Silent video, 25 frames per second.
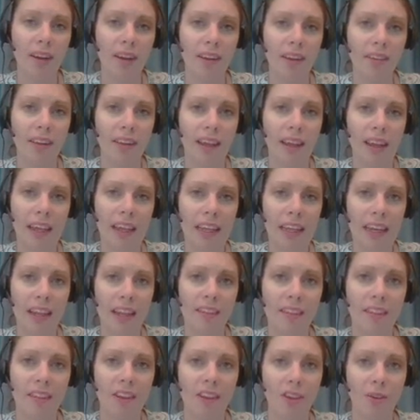that
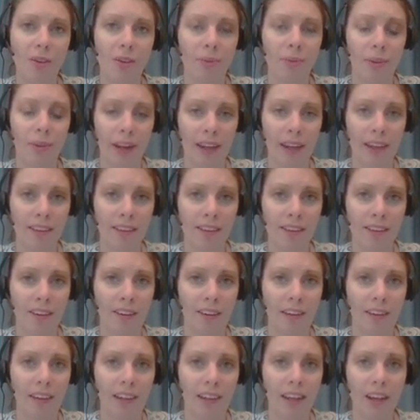anything you write
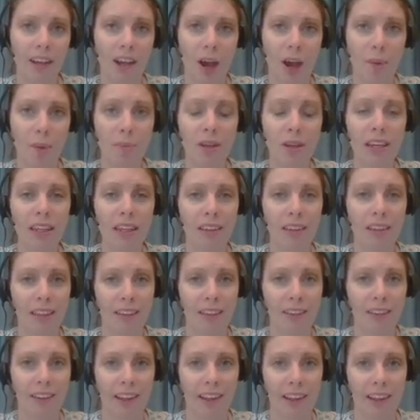on company
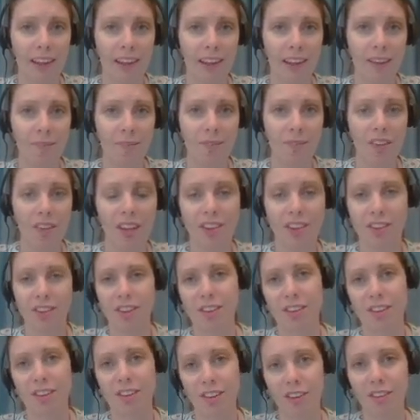letterhead is
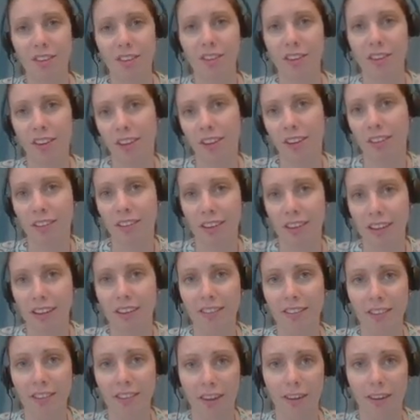considered a legal
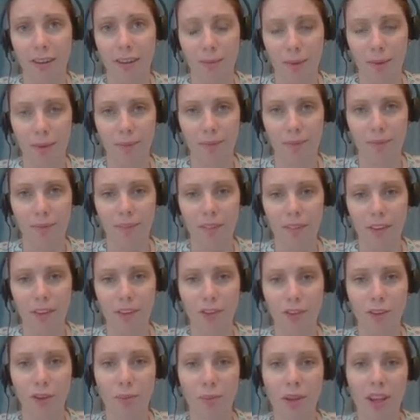document.
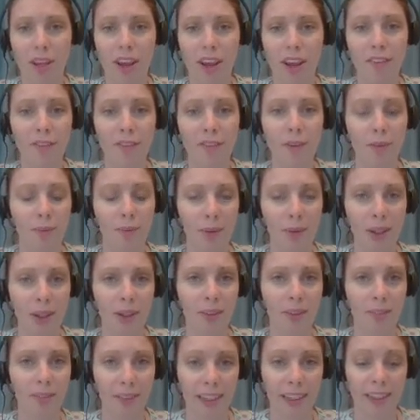So be careful what you're
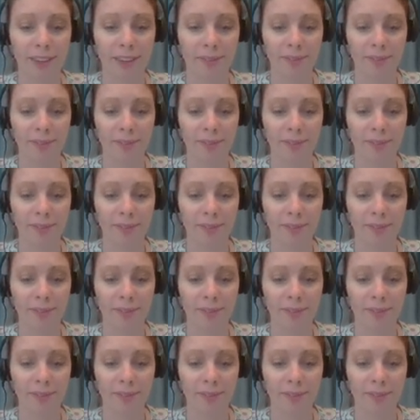writing.